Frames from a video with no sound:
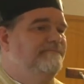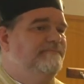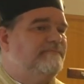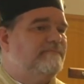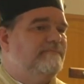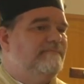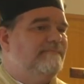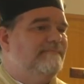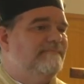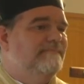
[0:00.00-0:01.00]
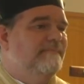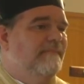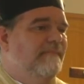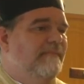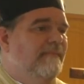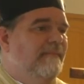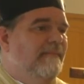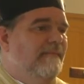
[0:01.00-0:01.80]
[no speech]